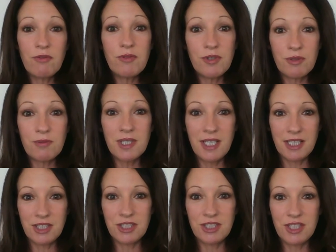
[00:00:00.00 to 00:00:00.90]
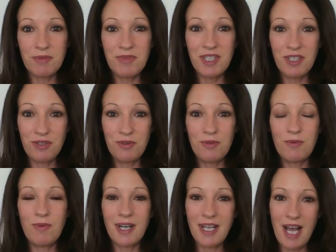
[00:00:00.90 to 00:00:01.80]
for the relationship that you
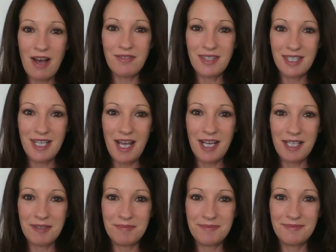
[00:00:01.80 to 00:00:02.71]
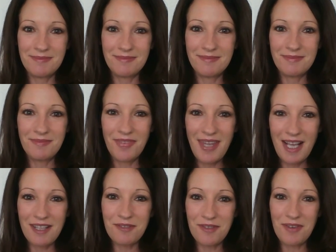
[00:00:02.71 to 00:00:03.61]
want to have today.
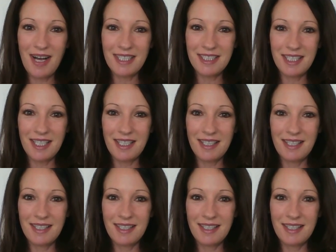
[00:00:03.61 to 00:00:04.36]
Thanks for watching.